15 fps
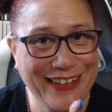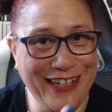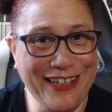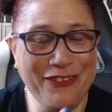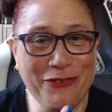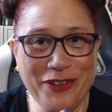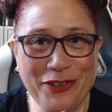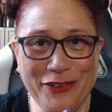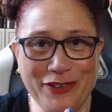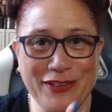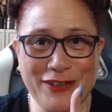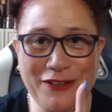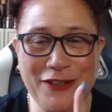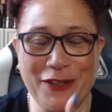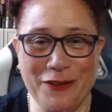anyone
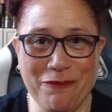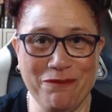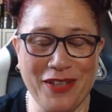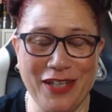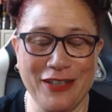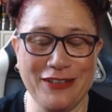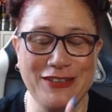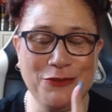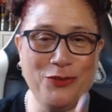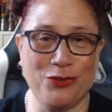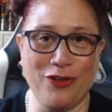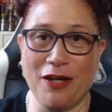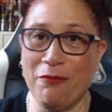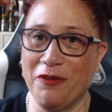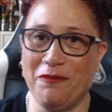who's a
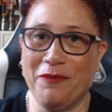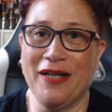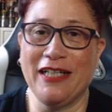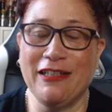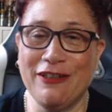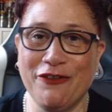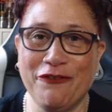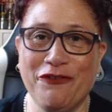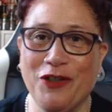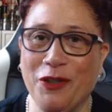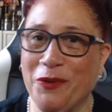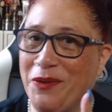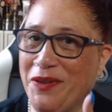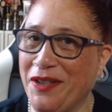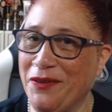subscriber of mine and a
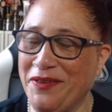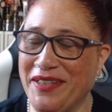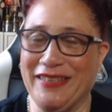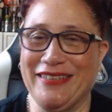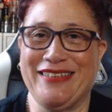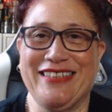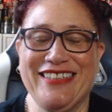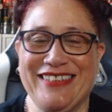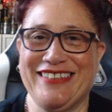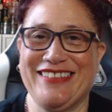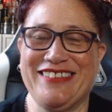follower will know this.